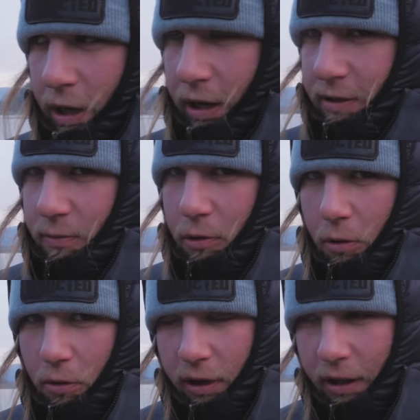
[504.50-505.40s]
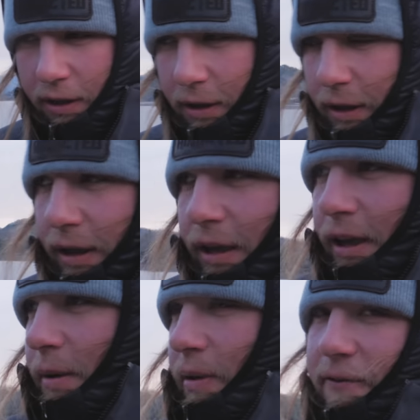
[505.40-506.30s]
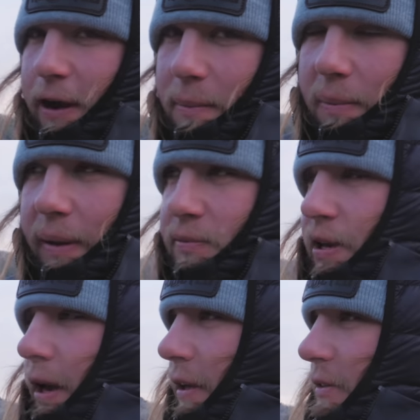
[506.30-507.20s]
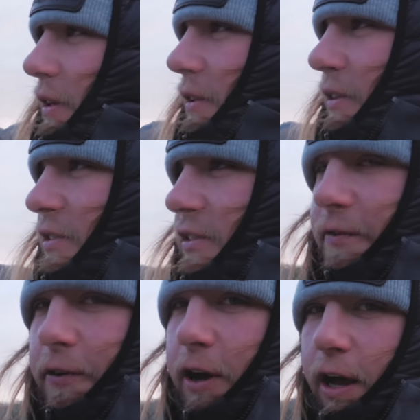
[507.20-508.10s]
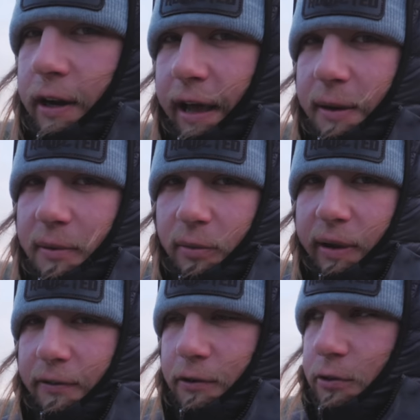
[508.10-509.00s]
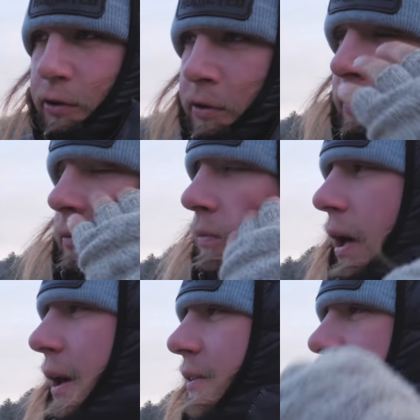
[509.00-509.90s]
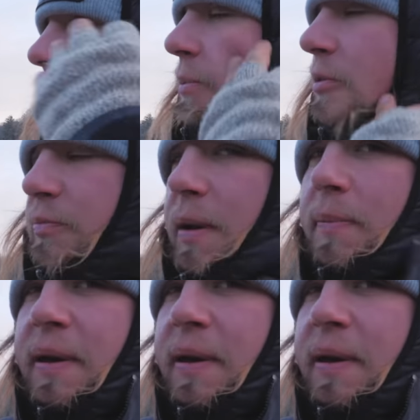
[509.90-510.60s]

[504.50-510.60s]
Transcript: because I'm cold. But I forgot my bibs. This is the forgotten item of the week for Jordan. Uh, this time it was my